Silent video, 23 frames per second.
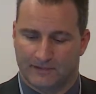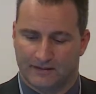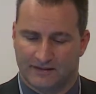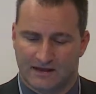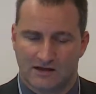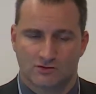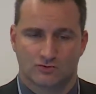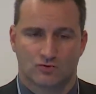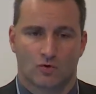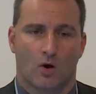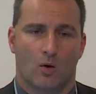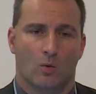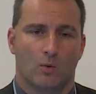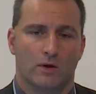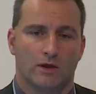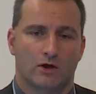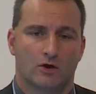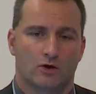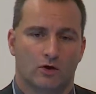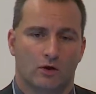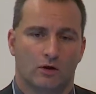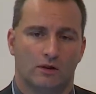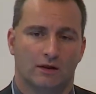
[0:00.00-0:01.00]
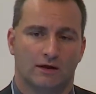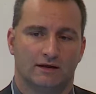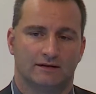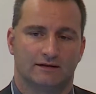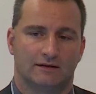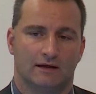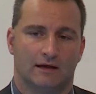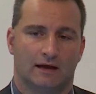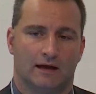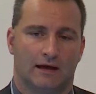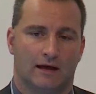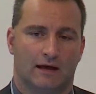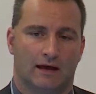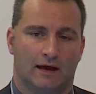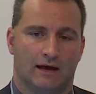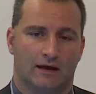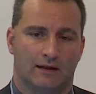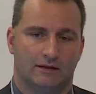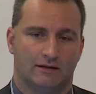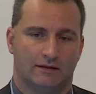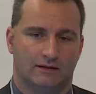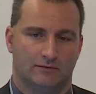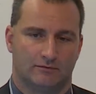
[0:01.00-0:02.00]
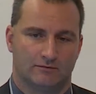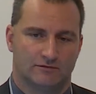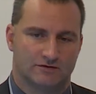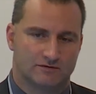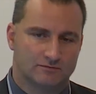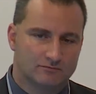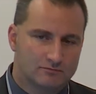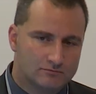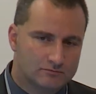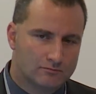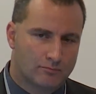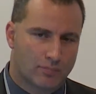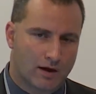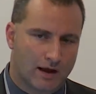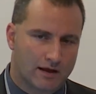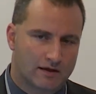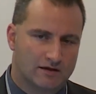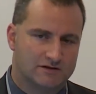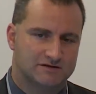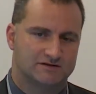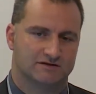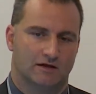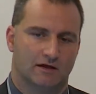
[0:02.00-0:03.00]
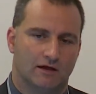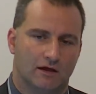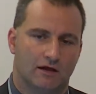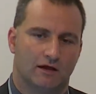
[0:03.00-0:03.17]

that's what we call it, uh, and brackets,